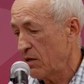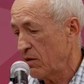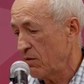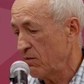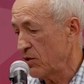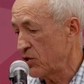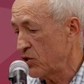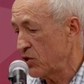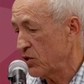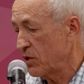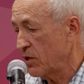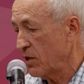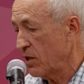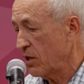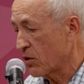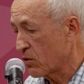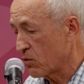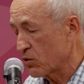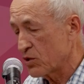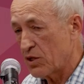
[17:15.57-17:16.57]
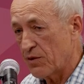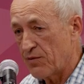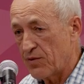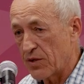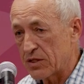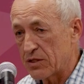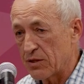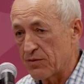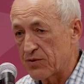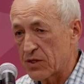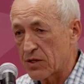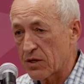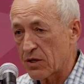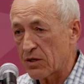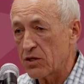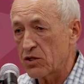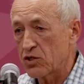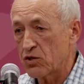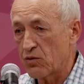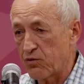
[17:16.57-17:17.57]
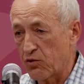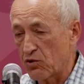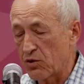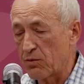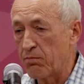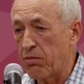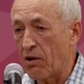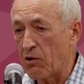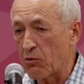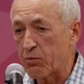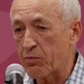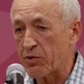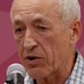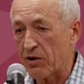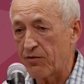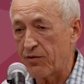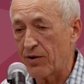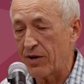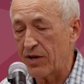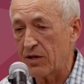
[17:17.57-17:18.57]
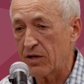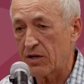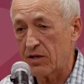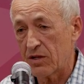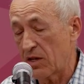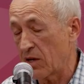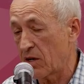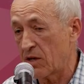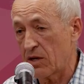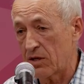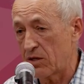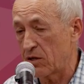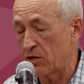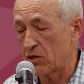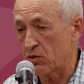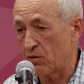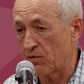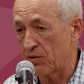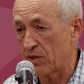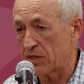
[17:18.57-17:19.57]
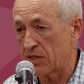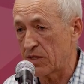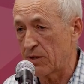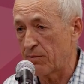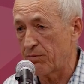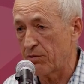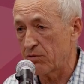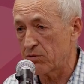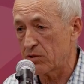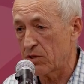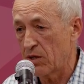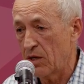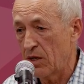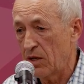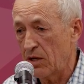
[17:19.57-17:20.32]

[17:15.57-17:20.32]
which a really cost-effective strategy for the bulk profiling in the hundreds of the samples,